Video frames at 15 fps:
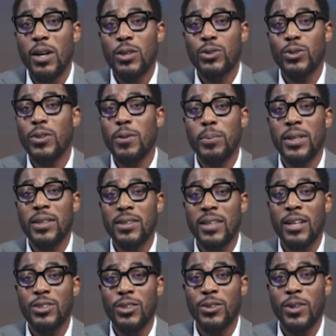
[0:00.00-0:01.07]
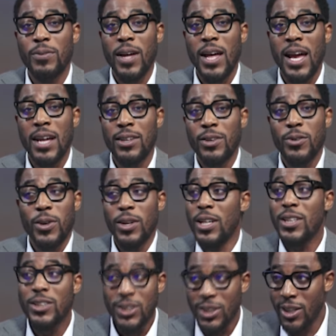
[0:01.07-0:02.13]
shouldn't be the intention of any
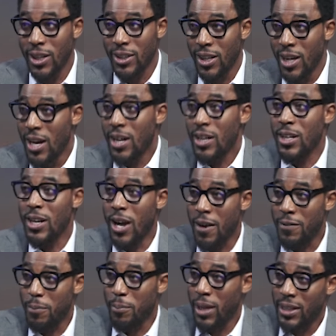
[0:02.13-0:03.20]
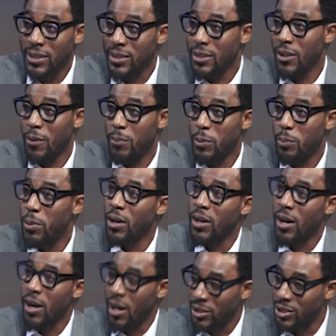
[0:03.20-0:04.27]
religion, government, or people.
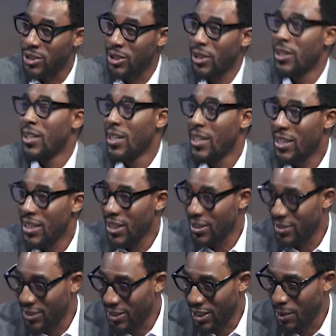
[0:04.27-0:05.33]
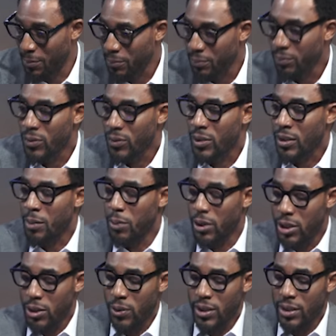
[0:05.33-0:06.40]
Culture is deep. But
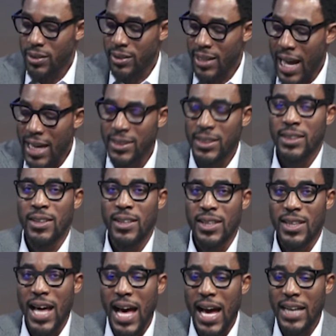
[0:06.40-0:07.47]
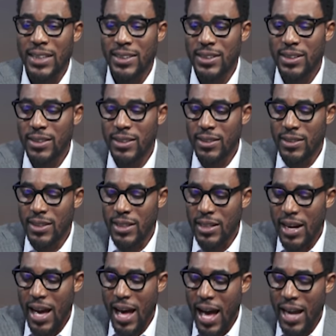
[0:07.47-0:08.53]
you're understanding that the
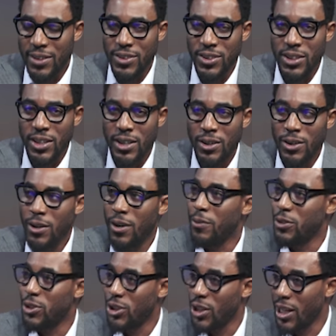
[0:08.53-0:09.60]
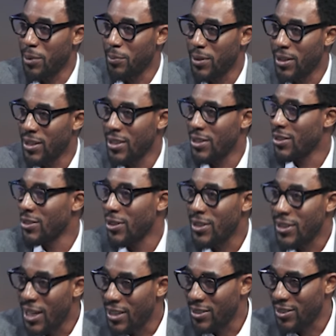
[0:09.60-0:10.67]
idea of shame is not
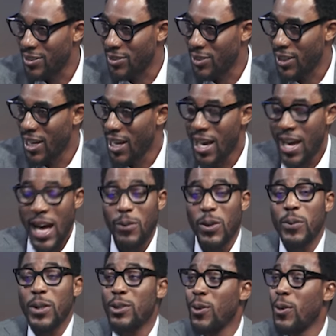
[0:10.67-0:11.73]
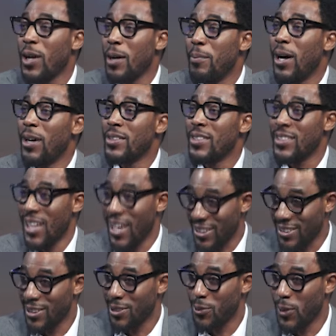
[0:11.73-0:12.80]
necessary. And when we talk about
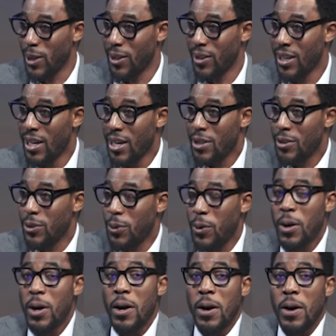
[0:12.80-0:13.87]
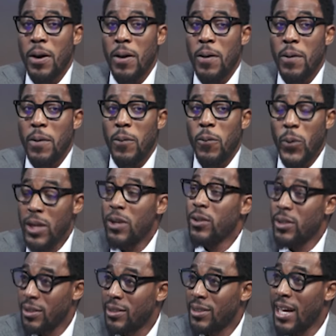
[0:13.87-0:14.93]
sex as well, you know, we
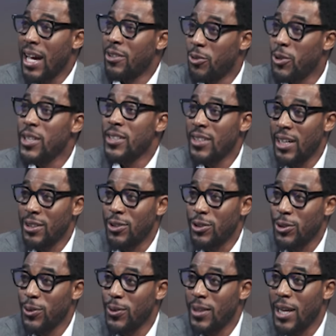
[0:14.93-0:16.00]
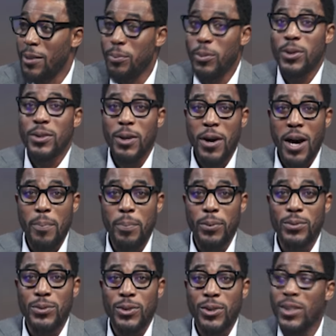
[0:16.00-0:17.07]
understand research showed that most
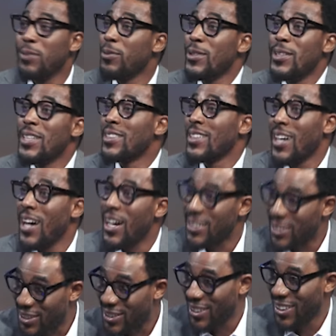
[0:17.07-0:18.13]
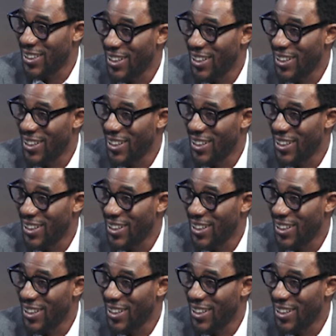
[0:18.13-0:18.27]
couples do not even discuss,